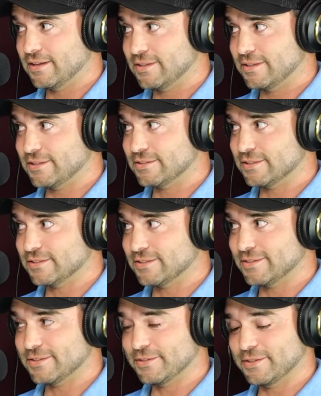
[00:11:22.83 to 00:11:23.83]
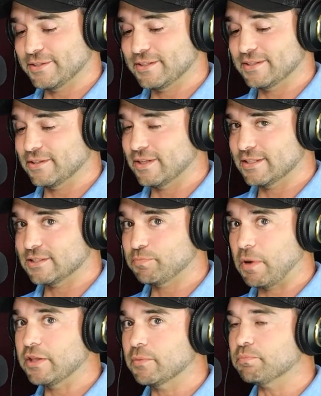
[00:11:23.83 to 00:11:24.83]
It's just that's
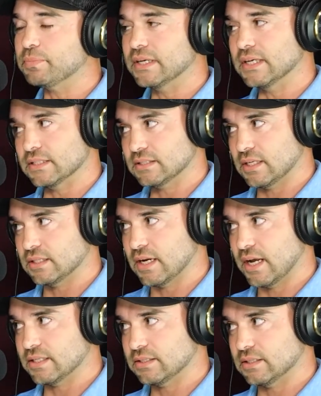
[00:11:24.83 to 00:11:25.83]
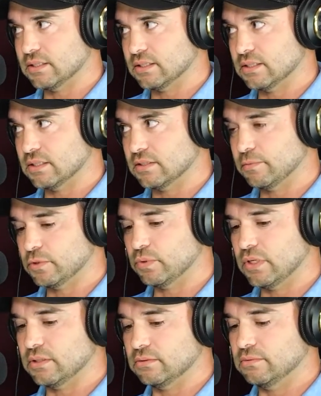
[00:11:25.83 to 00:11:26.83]
probably the biggest thing that I see is
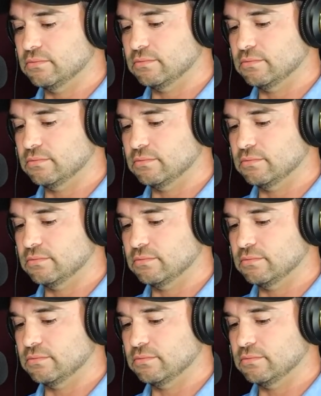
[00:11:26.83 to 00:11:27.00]
between